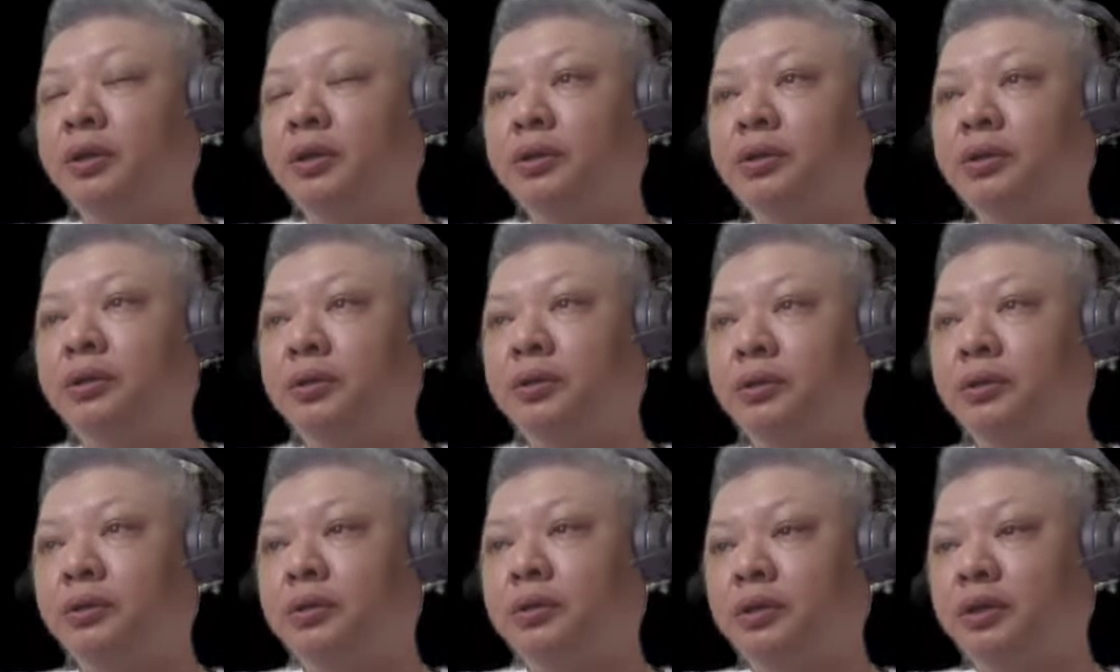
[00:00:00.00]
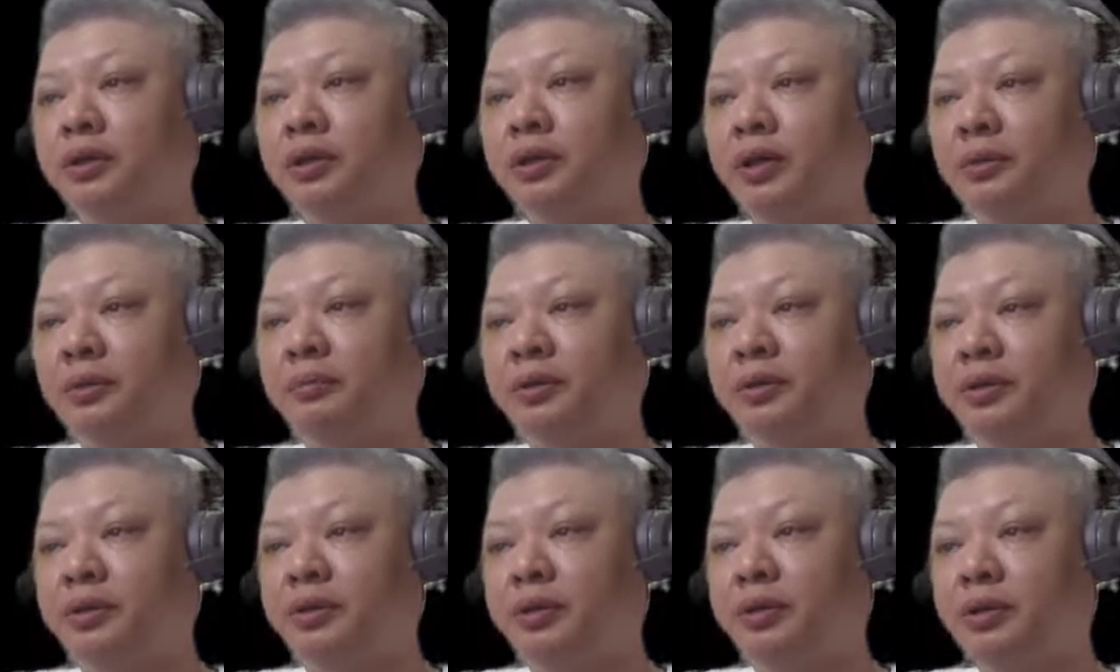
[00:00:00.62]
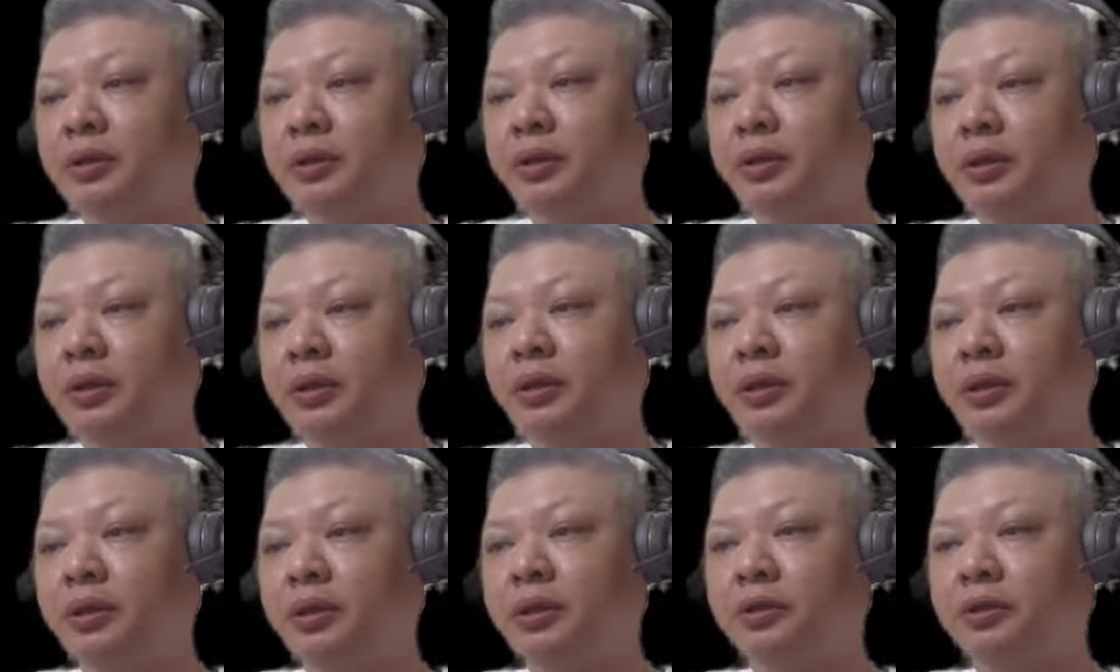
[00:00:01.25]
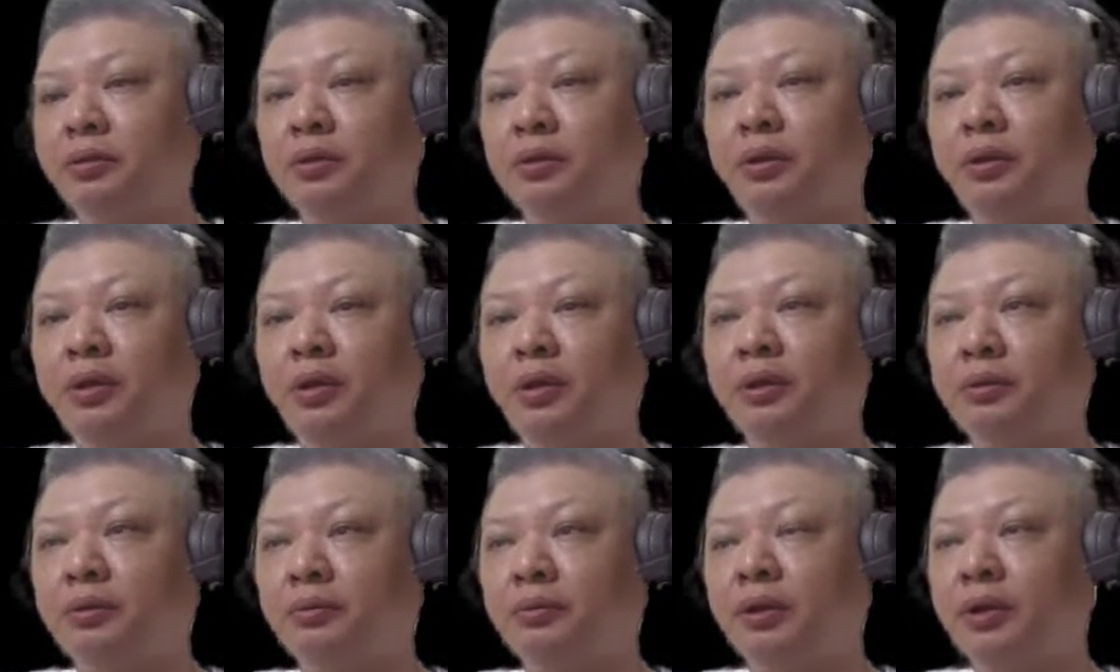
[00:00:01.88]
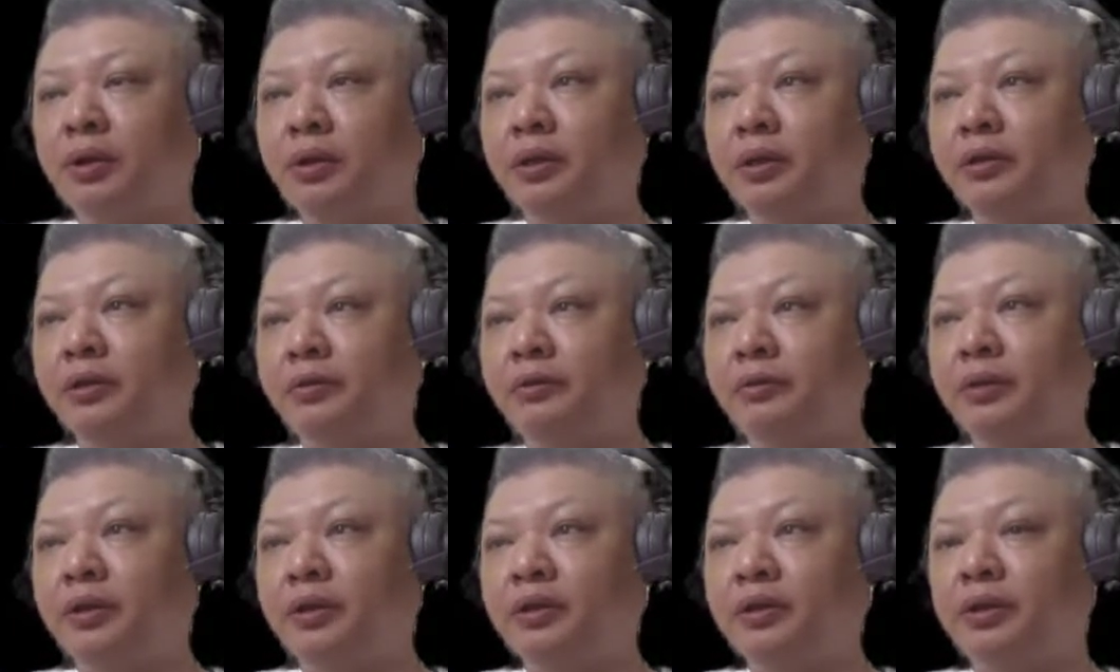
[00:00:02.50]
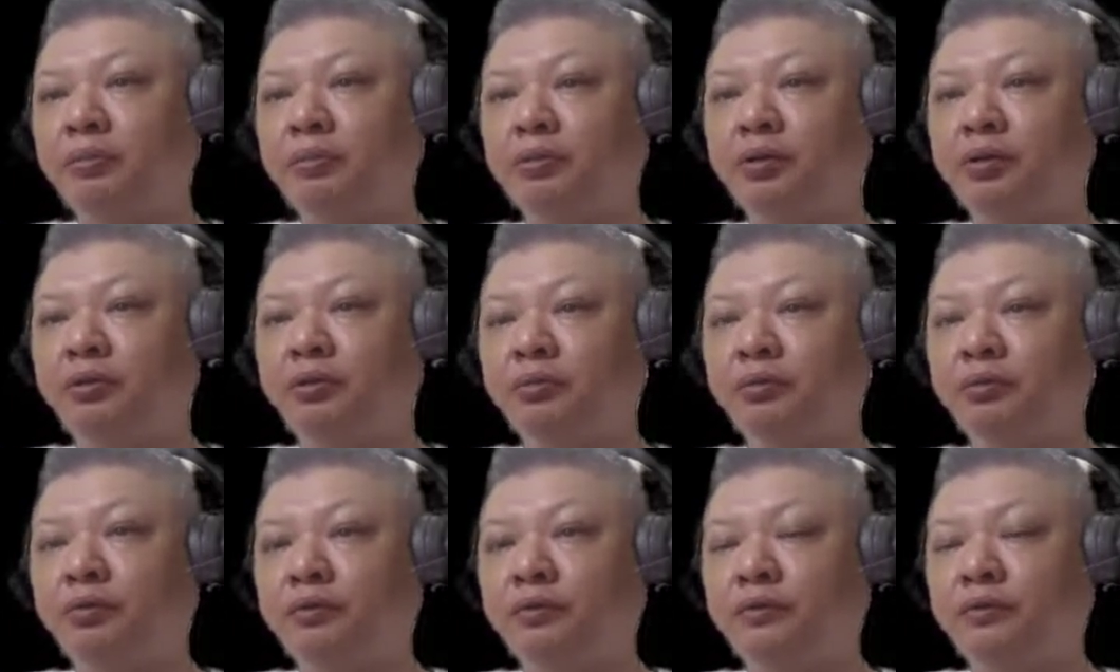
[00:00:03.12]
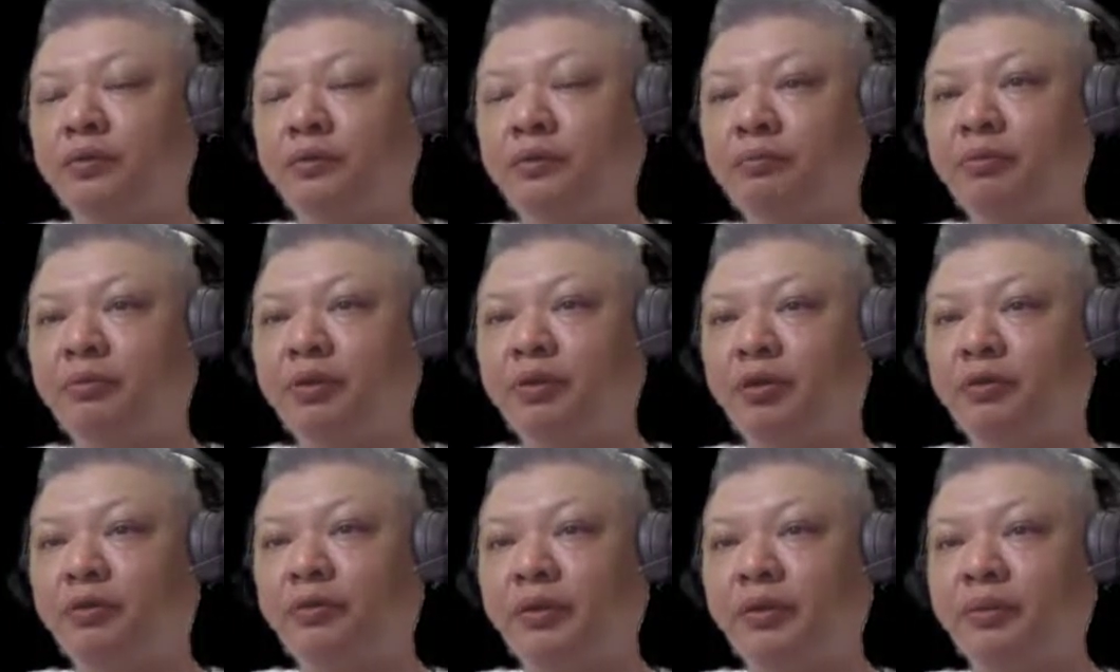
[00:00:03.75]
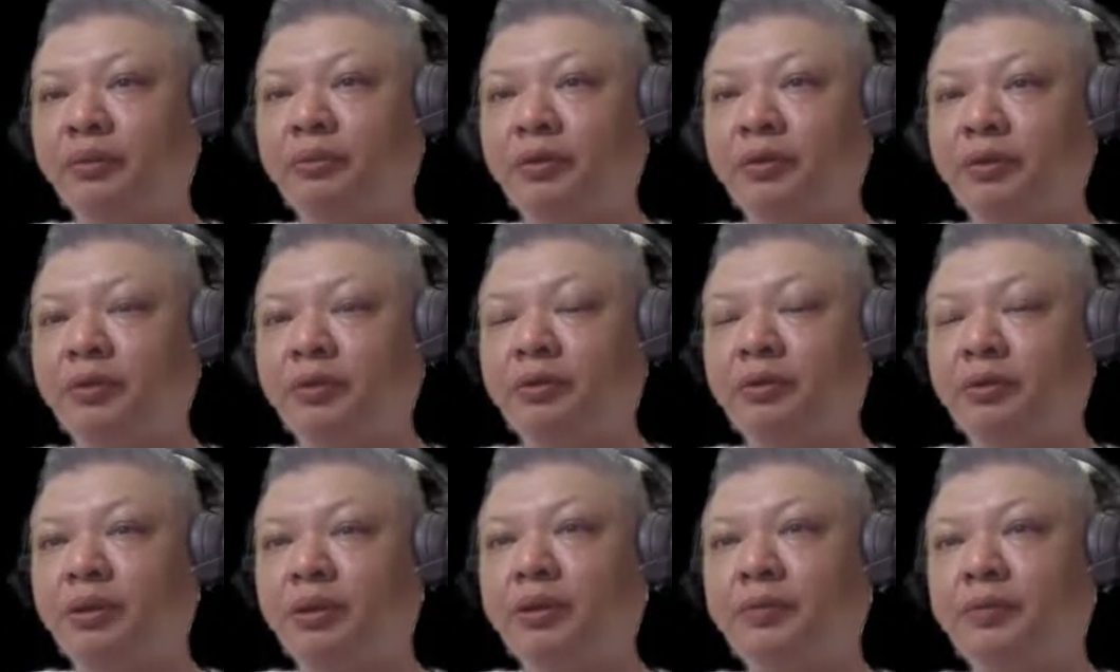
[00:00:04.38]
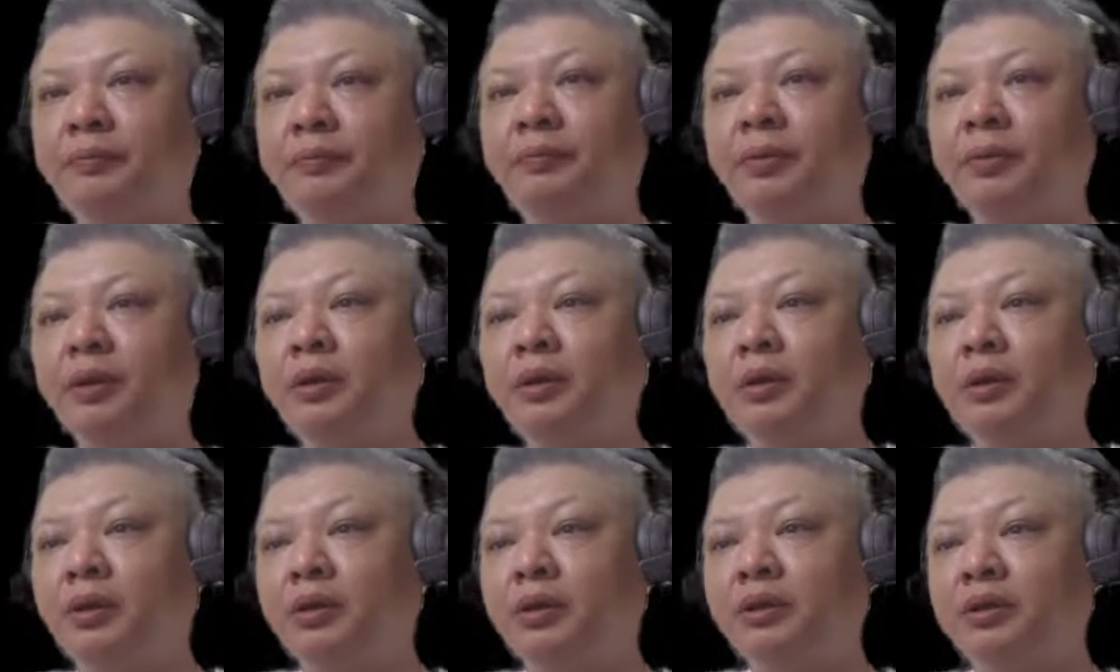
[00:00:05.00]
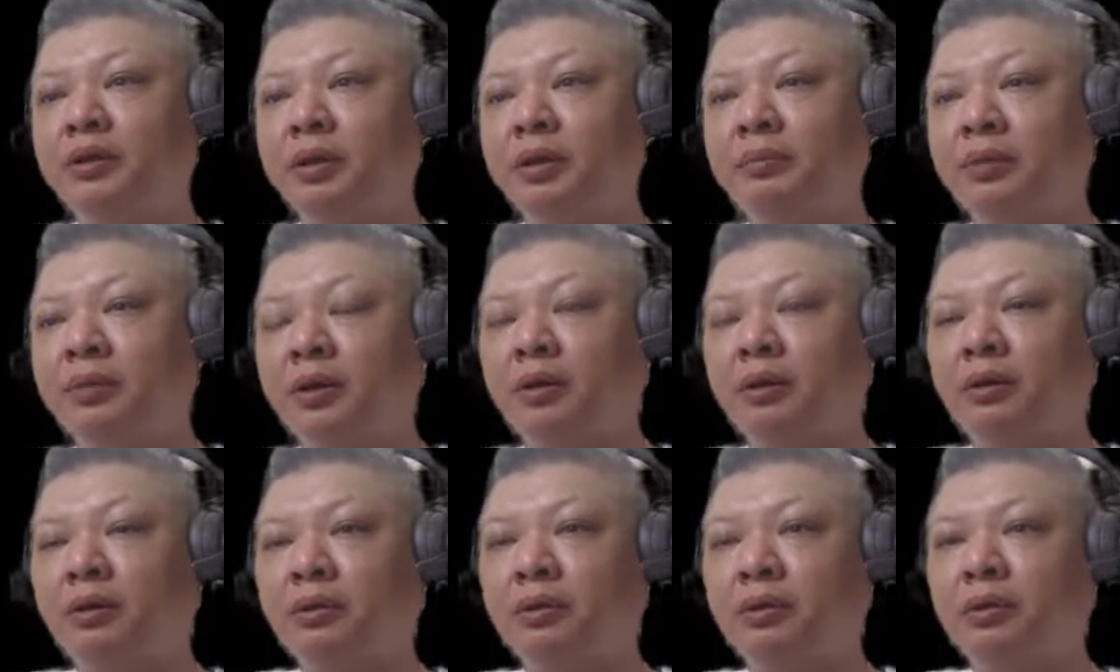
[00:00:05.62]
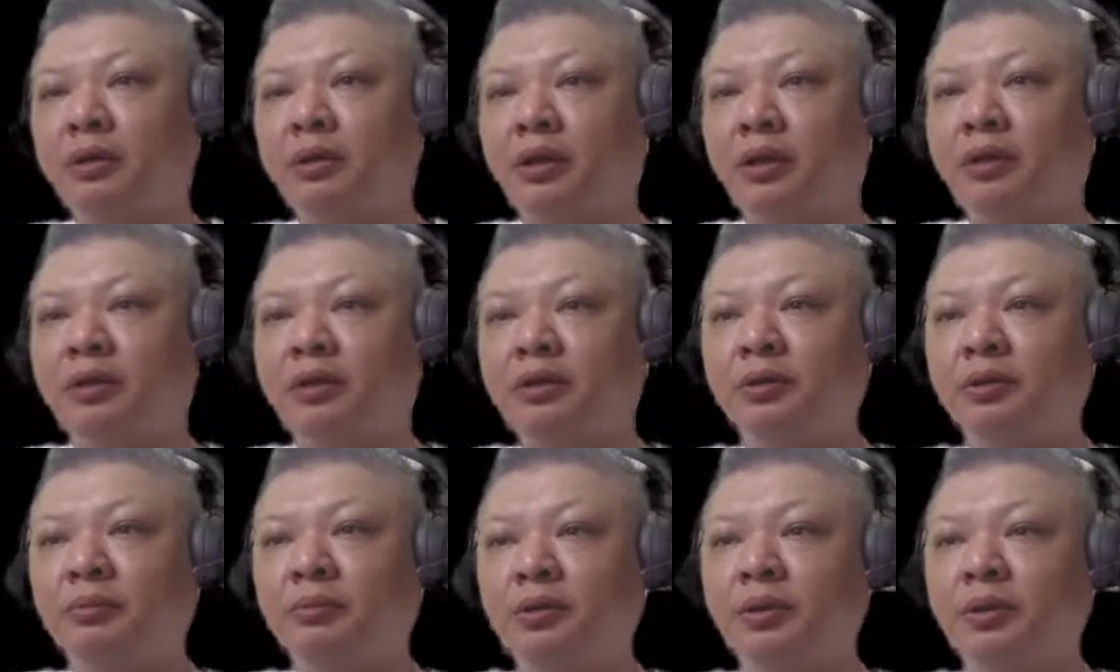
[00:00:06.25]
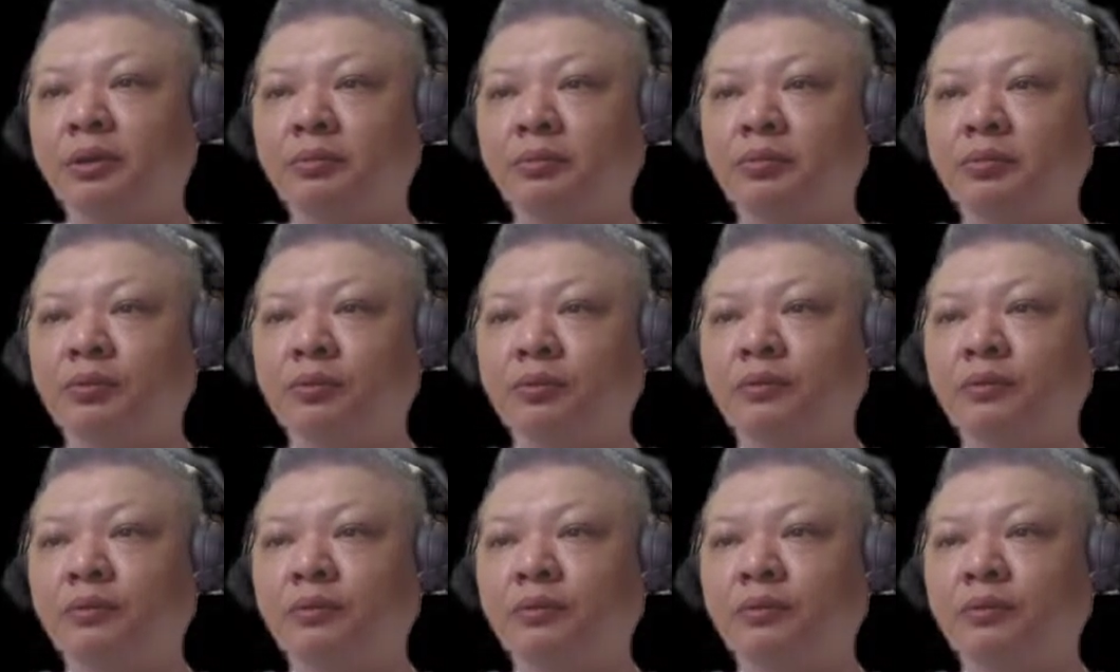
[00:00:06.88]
So as can be seen, that's why this very subtle move of maneuvering material, some might call this an intermediate